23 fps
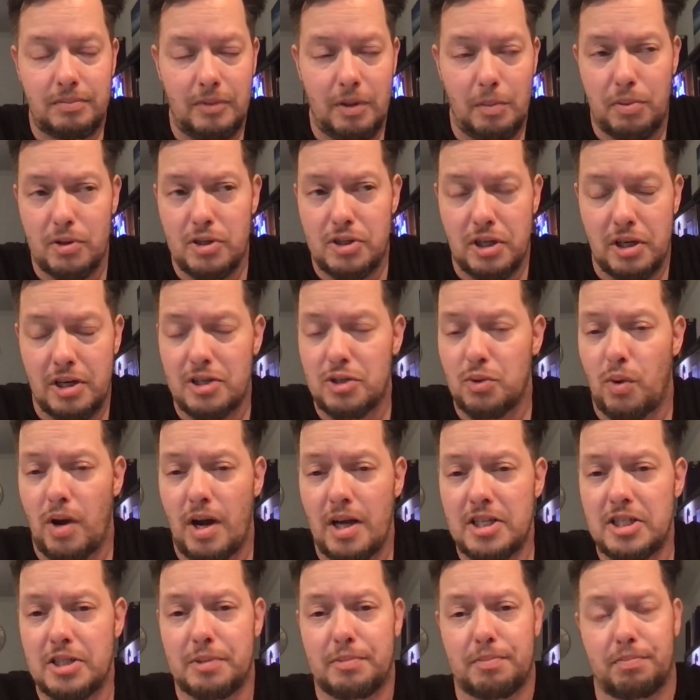
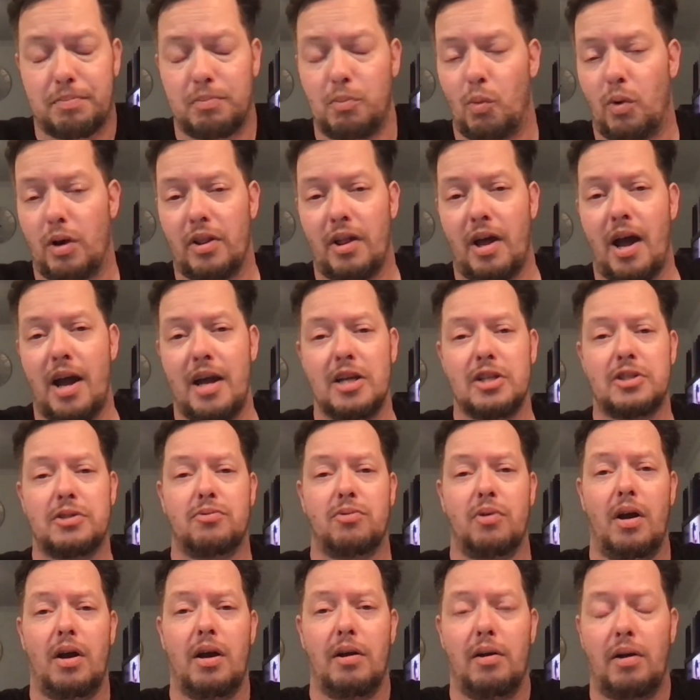Percentage-wise, he's one of the highest
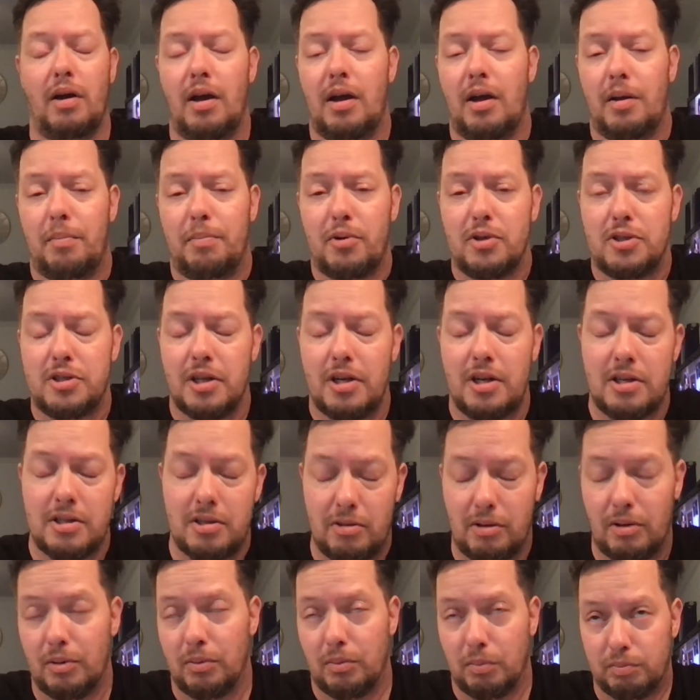
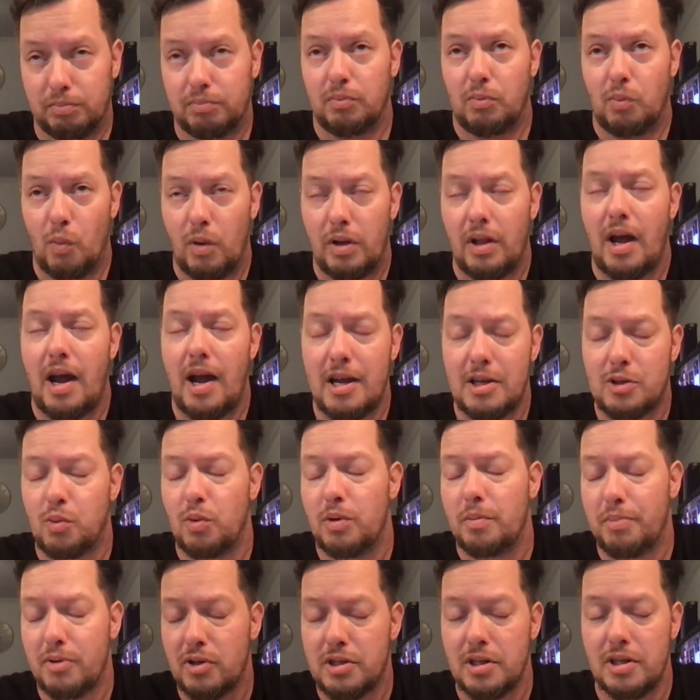one of the highest
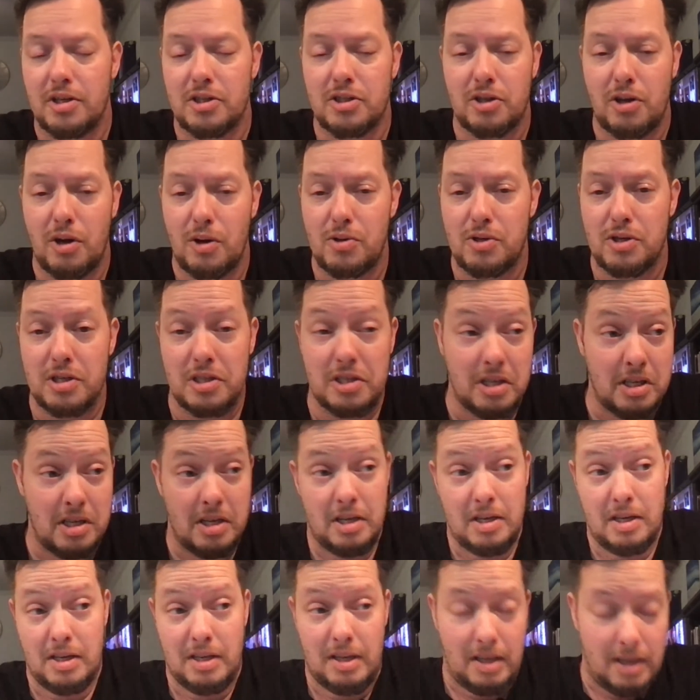win percentage coaches
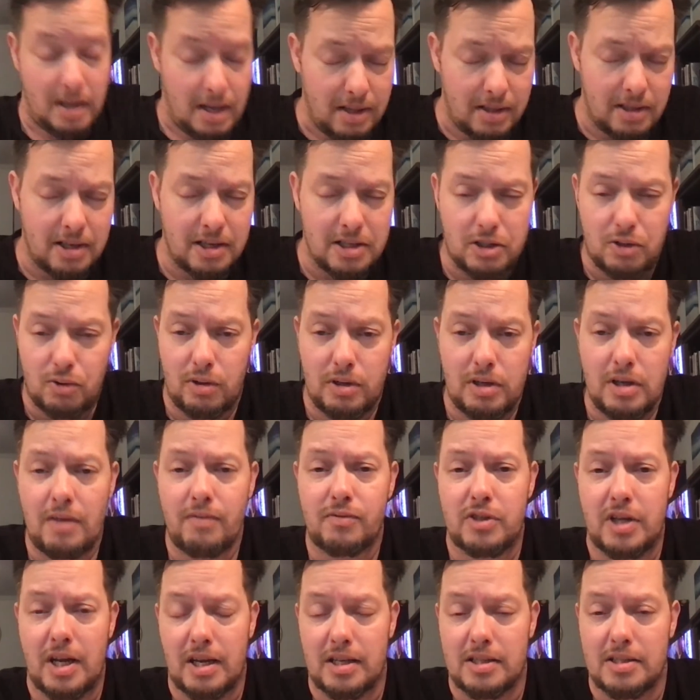in the history of
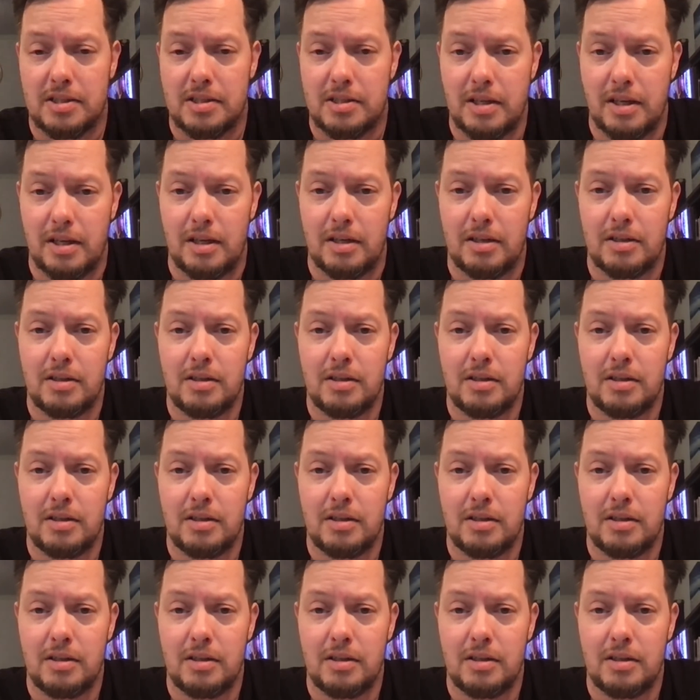Jackson State.